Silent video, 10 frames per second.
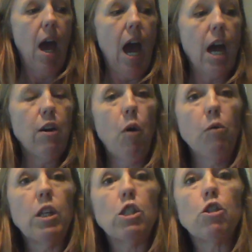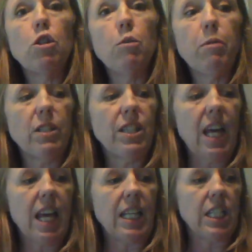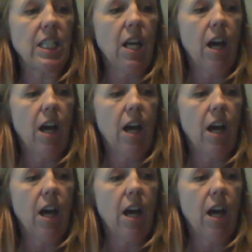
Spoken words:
and only 2%